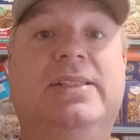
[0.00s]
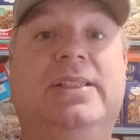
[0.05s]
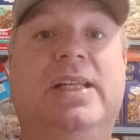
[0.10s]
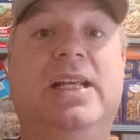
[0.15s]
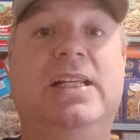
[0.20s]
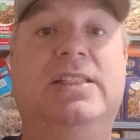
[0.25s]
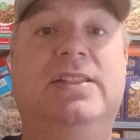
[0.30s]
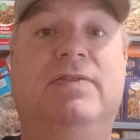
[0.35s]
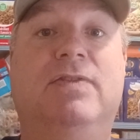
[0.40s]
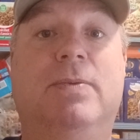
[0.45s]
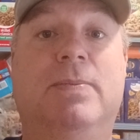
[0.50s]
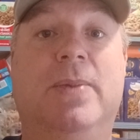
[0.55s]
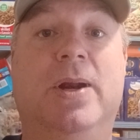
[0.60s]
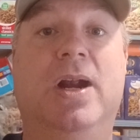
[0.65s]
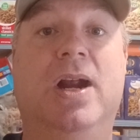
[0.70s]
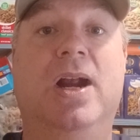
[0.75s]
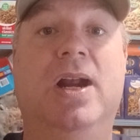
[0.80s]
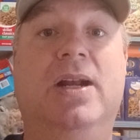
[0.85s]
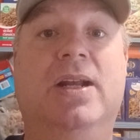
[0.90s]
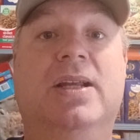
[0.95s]
States of
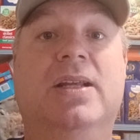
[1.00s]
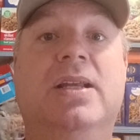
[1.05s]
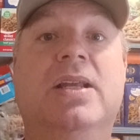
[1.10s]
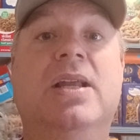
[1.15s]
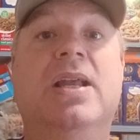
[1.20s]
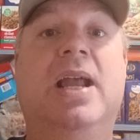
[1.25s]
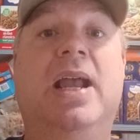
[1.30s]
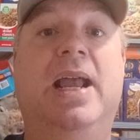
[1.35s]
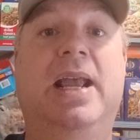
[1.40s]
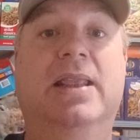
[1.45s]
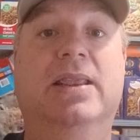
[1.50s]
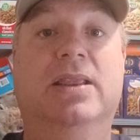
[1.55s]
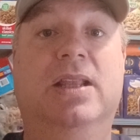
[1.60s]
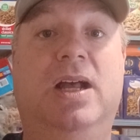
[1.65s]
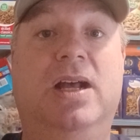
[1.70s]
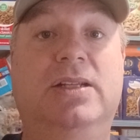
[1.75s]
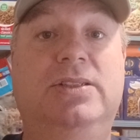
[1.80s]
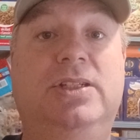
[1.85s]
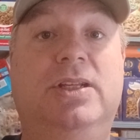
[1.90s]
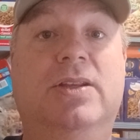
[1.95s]
America and
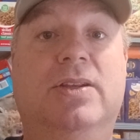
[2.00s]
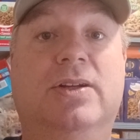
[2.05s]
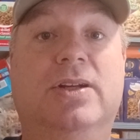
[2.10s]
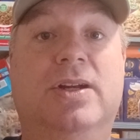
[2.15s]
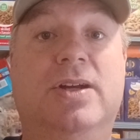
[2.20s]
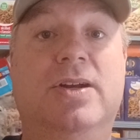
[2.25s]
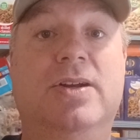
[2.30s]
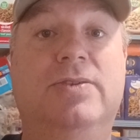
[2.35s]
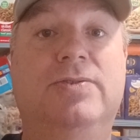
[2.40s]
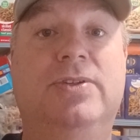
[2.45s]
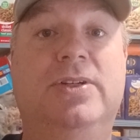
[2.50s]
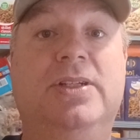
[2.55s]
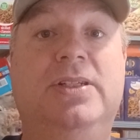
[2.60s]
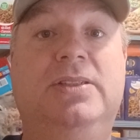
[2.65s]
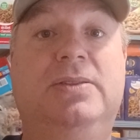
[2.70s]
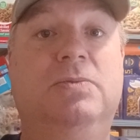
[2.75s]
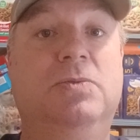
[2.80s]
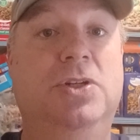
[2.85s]
lots of other countries,